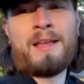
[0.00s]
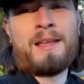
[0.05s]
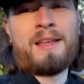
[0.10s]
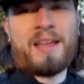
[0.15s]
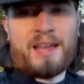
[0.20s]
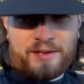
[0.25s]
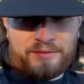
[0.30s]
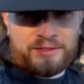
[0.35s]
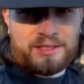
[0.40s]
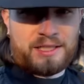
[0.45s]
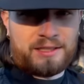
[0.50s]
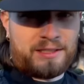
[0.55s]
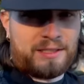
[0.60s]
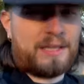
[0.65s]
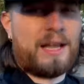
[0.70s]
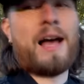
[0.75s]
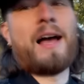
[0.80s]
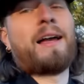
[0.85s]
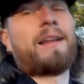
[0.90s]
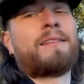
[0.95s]
Evidently
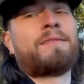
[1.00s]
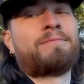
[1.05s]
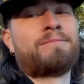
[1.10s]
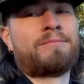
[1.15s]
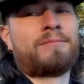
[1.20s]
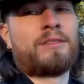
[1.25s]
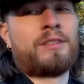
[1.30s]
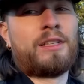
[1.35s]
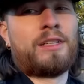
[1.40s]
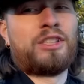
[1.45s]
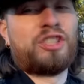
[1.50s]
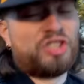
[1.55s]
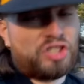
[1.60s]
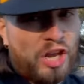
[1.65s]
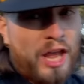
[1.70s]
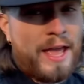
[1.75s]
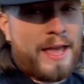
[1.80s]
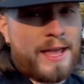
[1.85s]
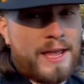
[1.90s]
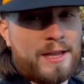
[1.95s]
not.
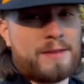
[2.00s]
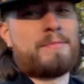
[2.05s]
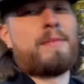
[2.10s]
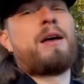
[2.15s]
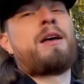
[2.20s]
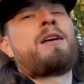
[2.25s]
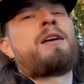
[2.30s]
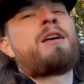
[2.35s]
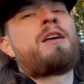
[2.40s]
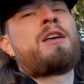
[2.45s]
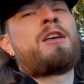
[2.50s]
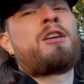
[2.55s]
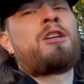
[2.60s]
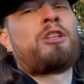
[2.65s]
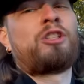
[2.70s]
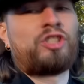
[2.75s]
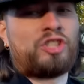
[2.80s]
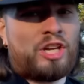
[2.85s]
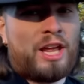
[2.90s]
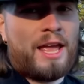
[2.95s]
Shame,
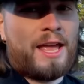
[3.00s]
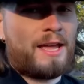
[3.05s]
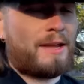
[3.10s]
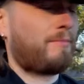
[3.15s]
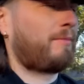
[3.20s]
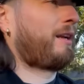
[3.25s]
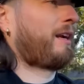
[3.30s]
shame.